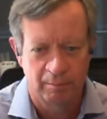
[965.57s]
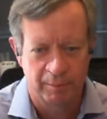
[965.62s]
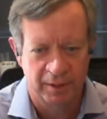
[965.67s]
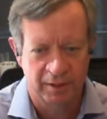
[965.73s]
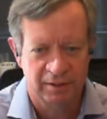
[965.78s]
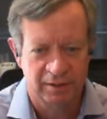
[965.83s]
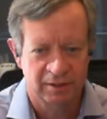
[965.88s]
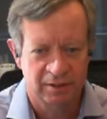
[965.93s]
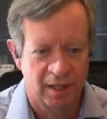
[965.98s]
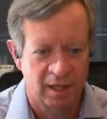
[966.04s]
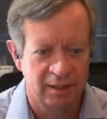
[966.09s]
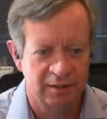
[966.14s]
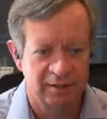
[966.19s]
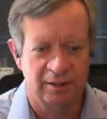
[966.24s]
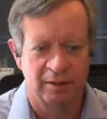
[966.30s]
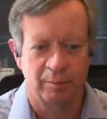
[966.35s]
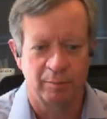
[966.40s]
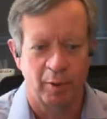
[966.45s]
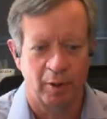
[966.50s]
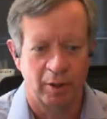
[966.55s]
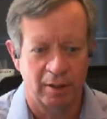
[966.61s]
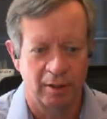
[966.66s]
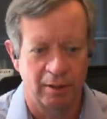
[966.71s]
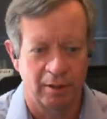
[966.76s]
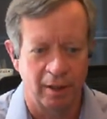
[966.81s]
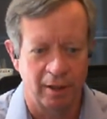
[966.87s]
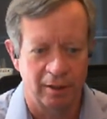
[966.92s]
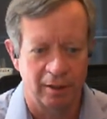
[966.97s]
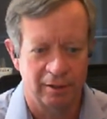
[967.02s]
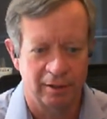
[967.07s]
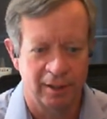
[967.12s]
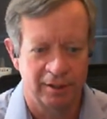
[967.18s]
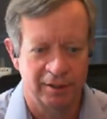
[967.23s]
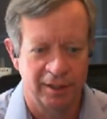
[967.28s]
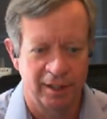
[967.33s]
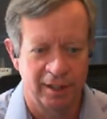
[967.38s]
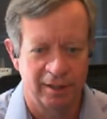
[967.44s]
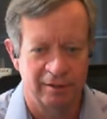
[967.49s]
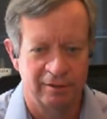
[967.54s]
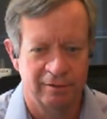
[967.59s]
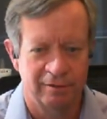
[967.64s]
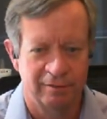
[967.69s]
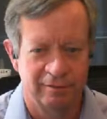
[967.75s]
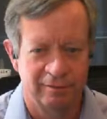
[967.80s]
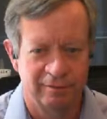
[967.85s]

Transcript: big signs in the parking lot, and yet